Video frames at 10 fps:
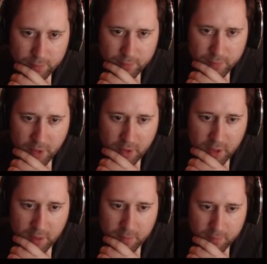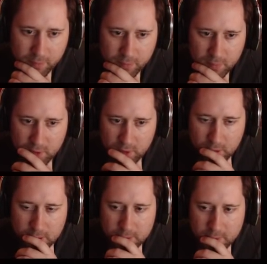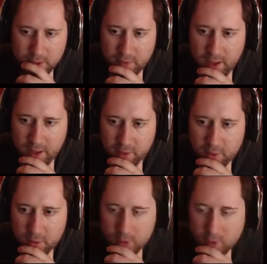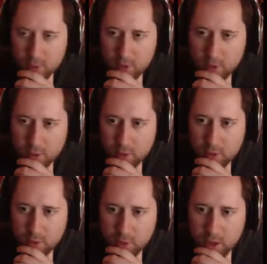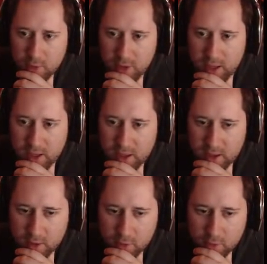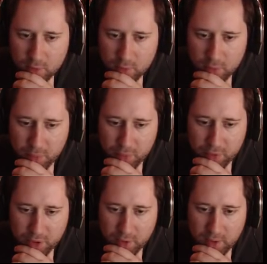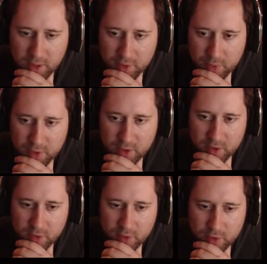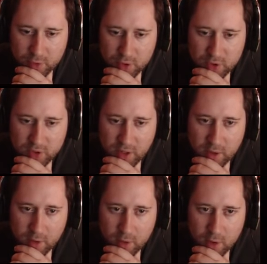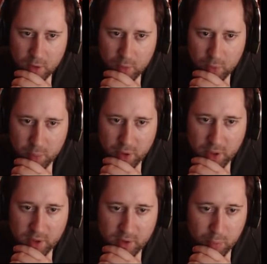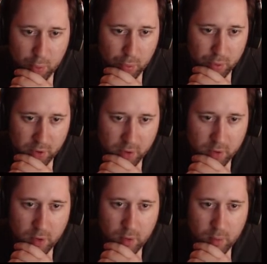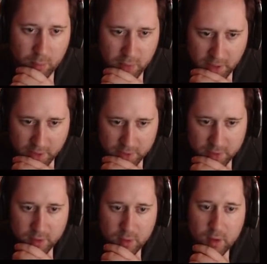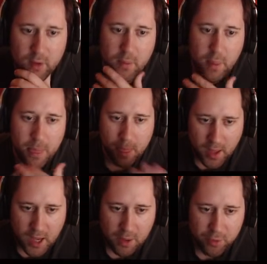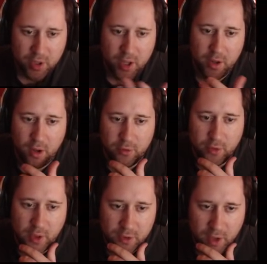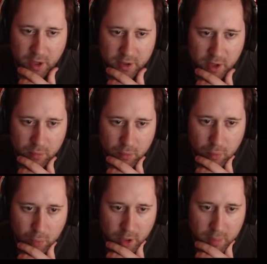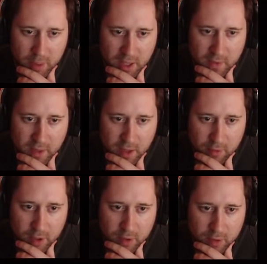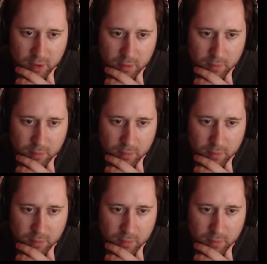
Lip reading: okay? And then over here, what we'll do is with this storage setting, we put it as important, but I will turn off things that I don't want to be in there, right? So